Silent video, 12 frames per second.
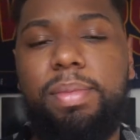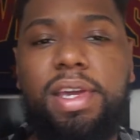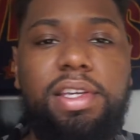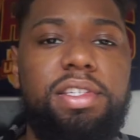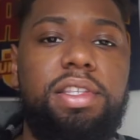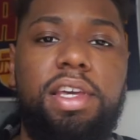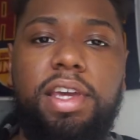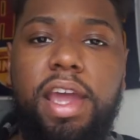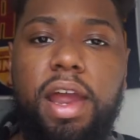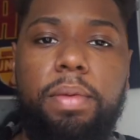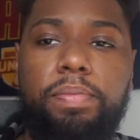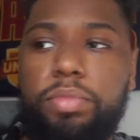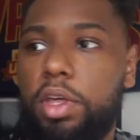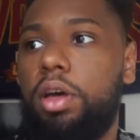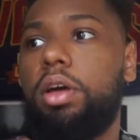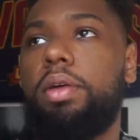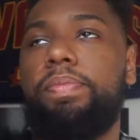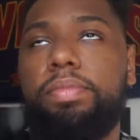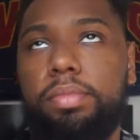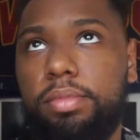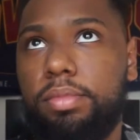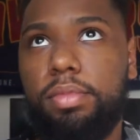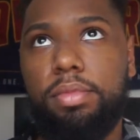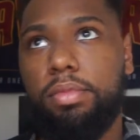means
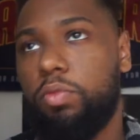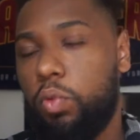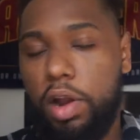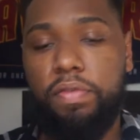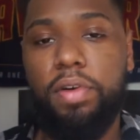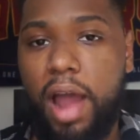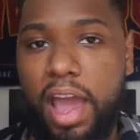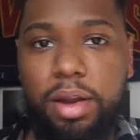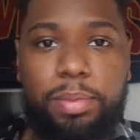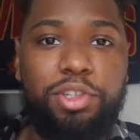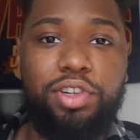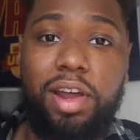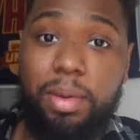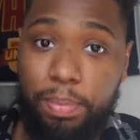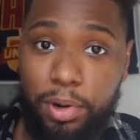whatever item you're trying to